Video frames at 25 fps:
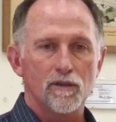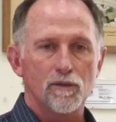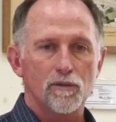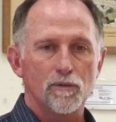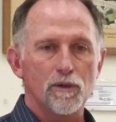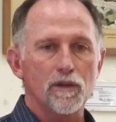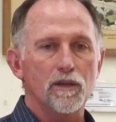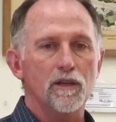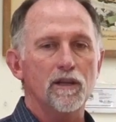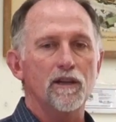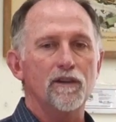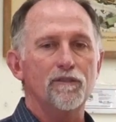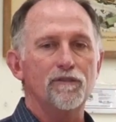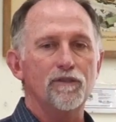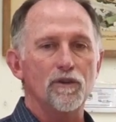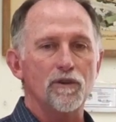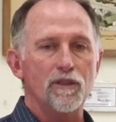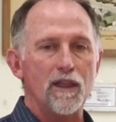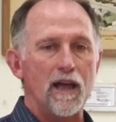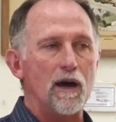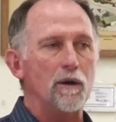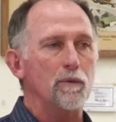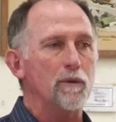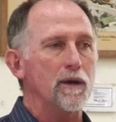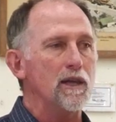Really, if you're
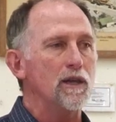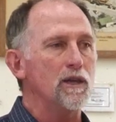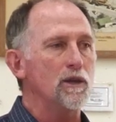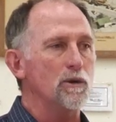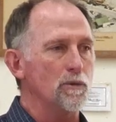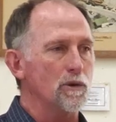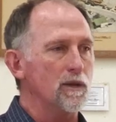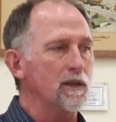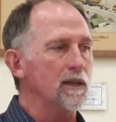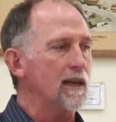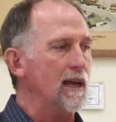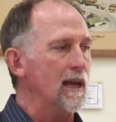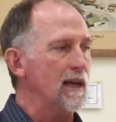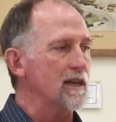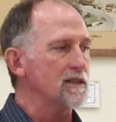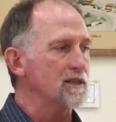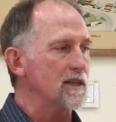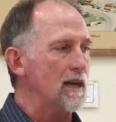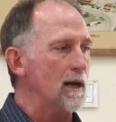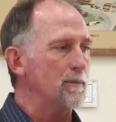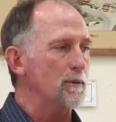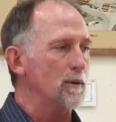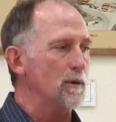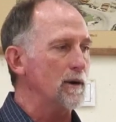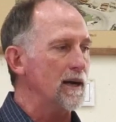that weak, you really can't
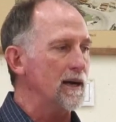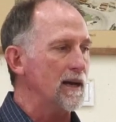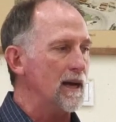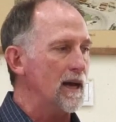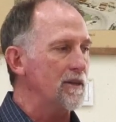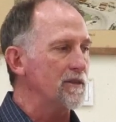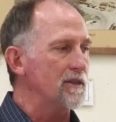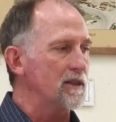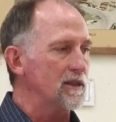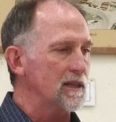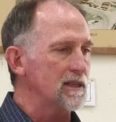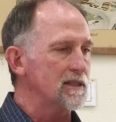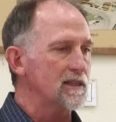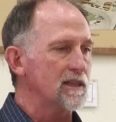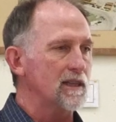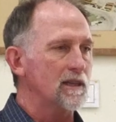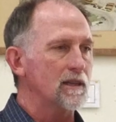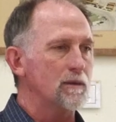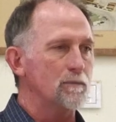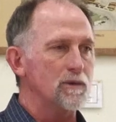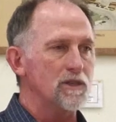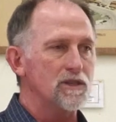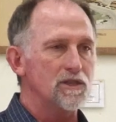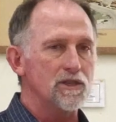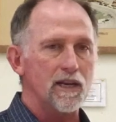stop it right now, then let's get
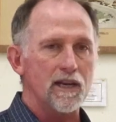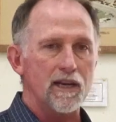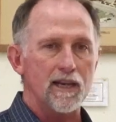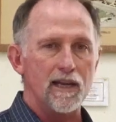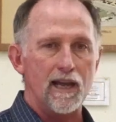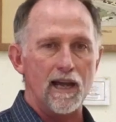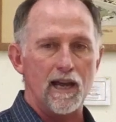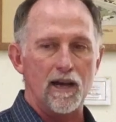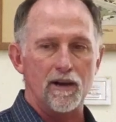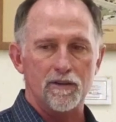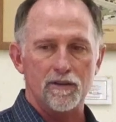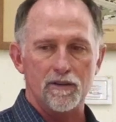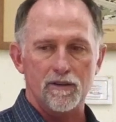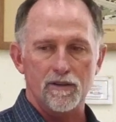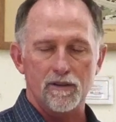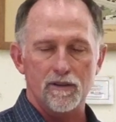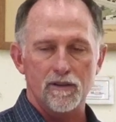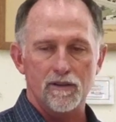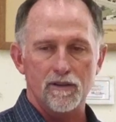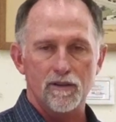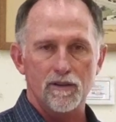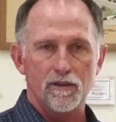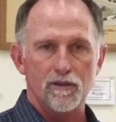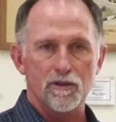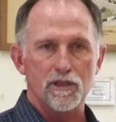the machete out
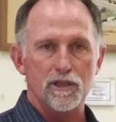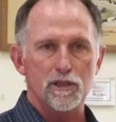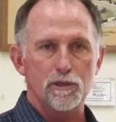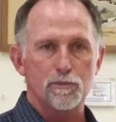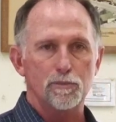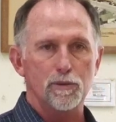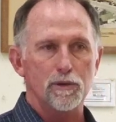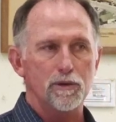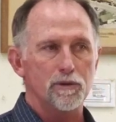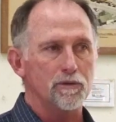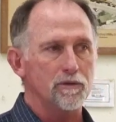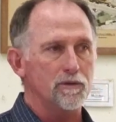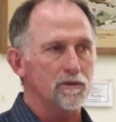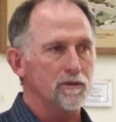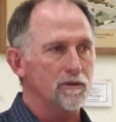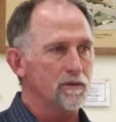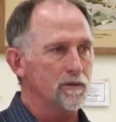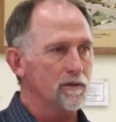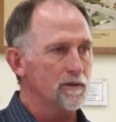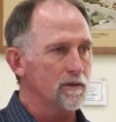or the spoon